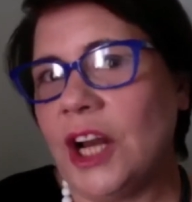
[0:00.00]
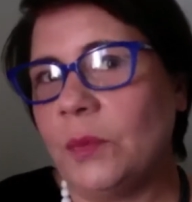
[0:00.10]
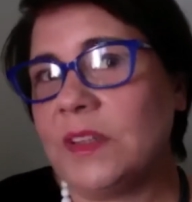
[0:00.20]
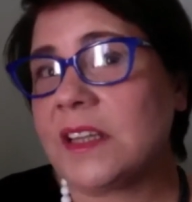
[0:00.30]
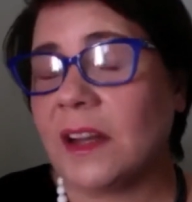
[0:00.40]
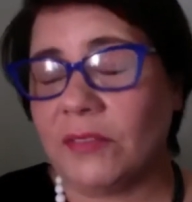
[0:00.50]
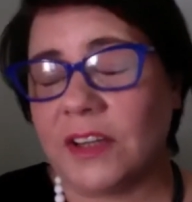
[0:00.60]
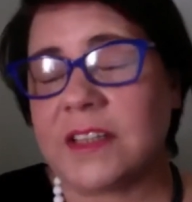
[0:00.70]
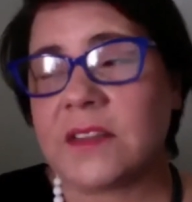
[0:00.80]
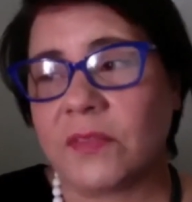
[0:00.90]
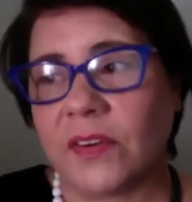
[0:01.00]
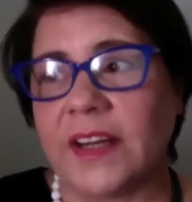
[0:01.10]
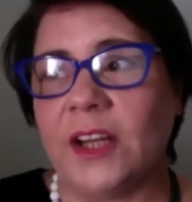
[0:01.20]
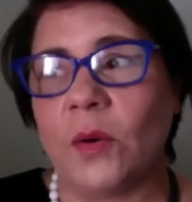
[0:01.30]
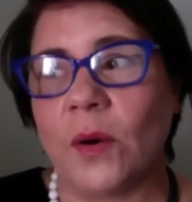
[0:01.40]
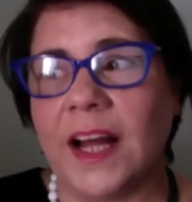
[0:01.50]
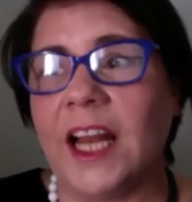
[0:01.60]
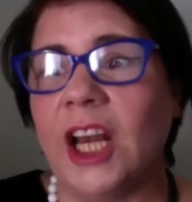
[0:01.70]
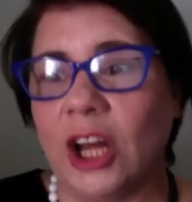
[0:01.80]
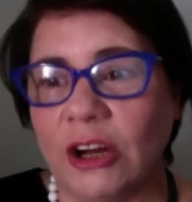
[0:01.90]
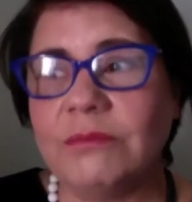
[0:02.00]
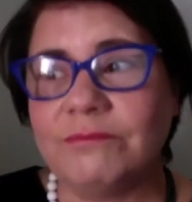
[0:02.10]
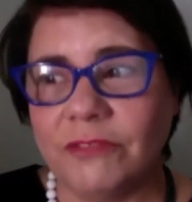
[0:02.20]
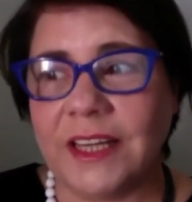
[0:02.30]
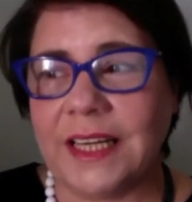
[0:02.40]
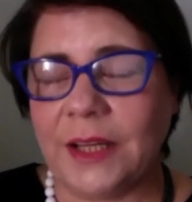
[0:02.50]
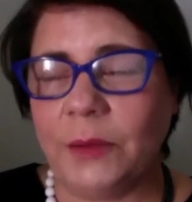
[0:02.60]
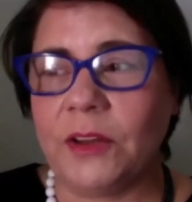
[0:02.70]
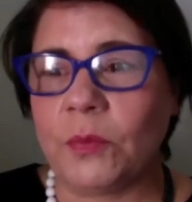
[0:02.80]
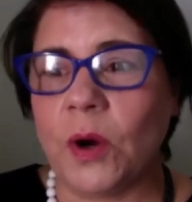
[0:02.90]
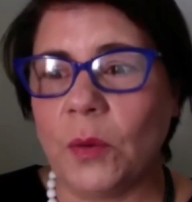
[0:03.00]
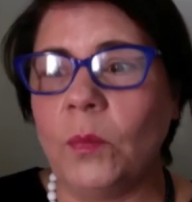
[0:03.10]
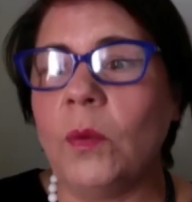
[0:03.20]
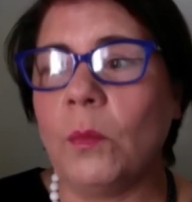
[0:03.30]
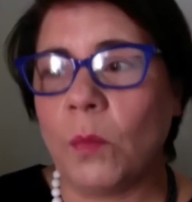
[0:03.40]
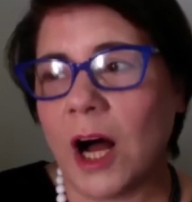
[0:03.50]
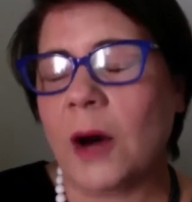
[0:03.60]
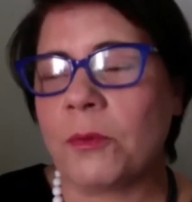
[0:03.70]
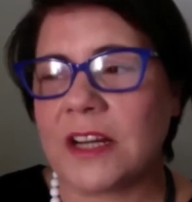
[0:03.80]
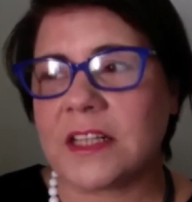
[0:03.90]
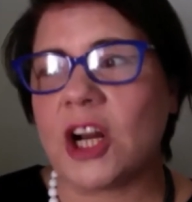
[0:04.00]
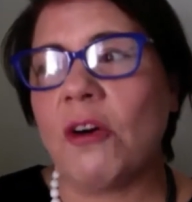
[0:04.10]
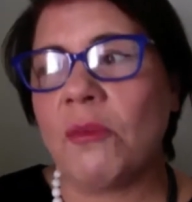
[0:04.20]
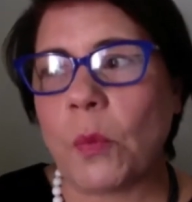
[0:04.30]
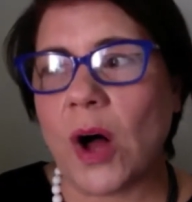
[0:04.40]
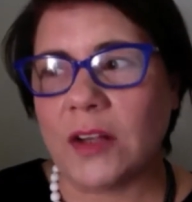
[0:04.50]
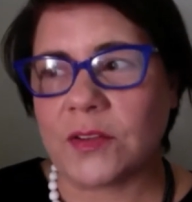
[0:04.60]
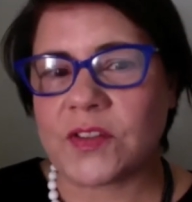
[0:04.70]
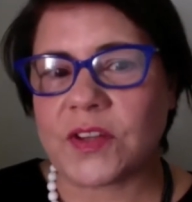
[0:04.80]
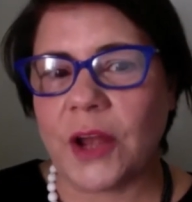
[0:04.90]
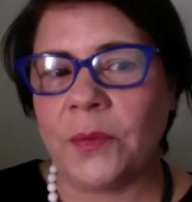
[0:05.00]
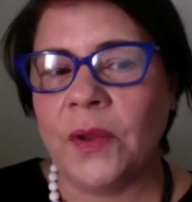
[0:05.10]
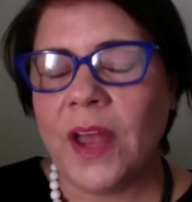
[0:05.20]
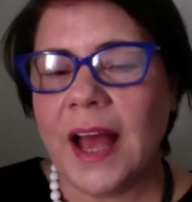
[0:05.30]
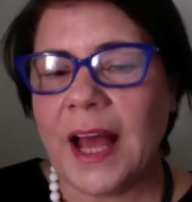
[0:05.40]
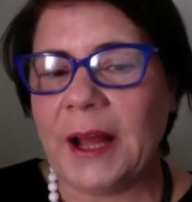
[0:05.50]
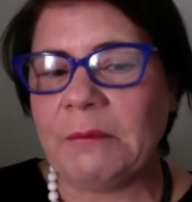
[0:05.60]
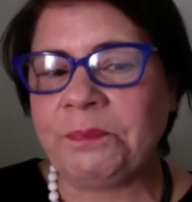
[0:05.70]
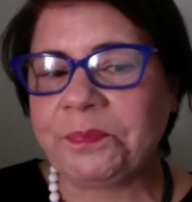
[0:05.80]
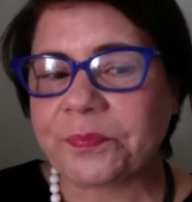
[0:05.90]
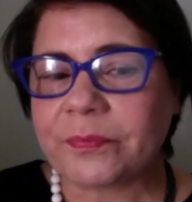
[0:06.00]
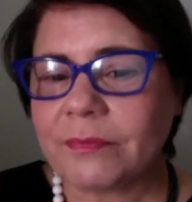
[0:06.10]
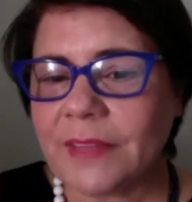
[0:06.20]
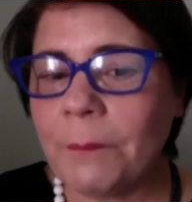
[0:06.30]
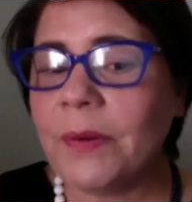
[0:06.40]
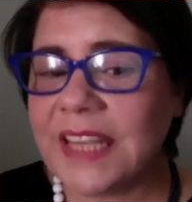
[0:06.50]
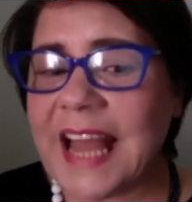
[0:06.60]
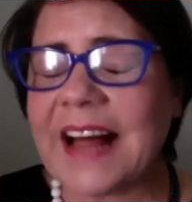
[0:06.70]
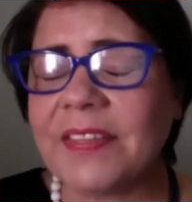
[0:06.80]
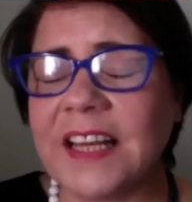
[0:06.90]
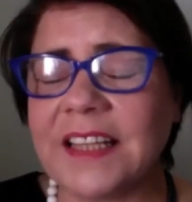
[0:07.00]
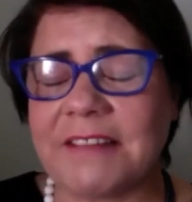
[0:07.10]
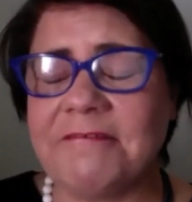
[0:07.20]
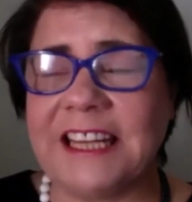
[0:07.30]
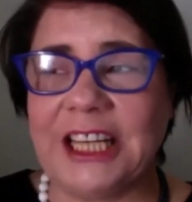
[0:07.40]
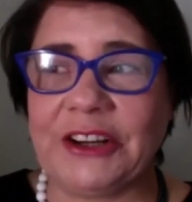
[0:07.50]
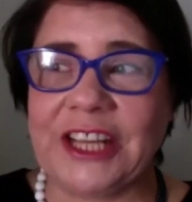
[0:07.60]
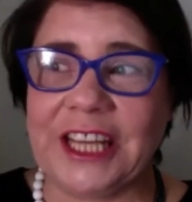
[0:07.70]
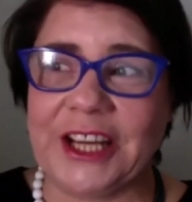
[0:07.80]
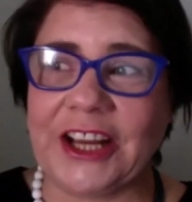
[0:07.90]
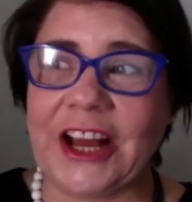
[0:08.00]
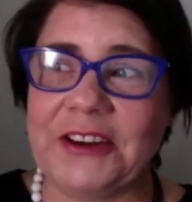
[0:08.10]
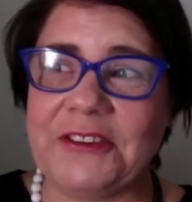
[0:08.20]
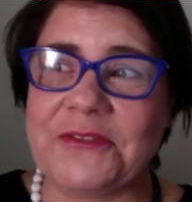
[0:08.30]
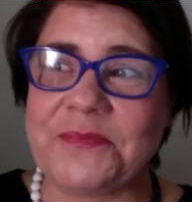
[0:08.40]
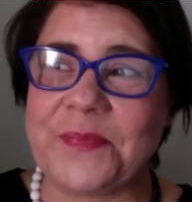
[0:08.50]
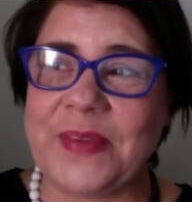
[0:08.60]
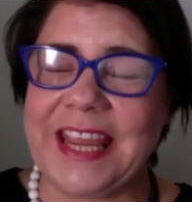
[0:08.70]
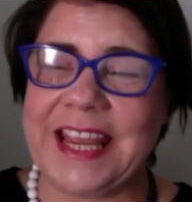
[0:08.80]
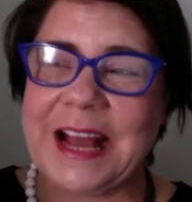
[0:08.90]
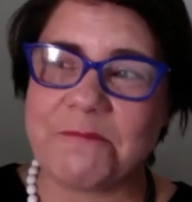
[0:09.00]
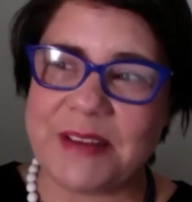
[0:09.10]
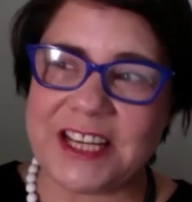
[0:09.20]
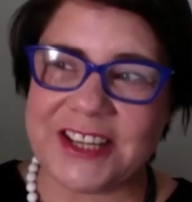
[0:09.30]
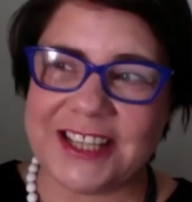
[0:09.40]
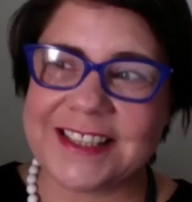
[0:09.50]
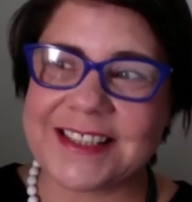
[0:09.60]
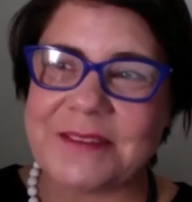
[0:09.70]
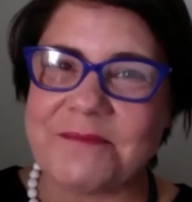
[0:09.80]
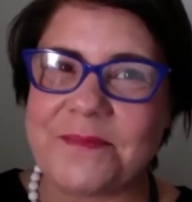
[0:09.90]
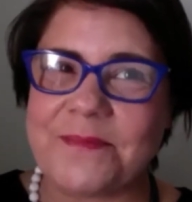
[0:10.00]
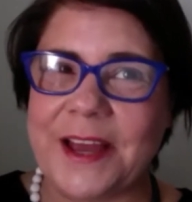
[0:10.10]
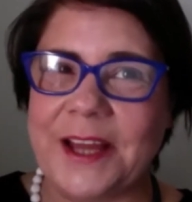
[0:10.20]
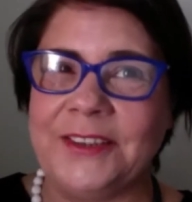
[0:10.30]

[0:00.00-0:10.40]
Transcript: diversifying quite a lot, really, with what our present offer was. So but yeah, I think definitely looking at kind of being ambitious and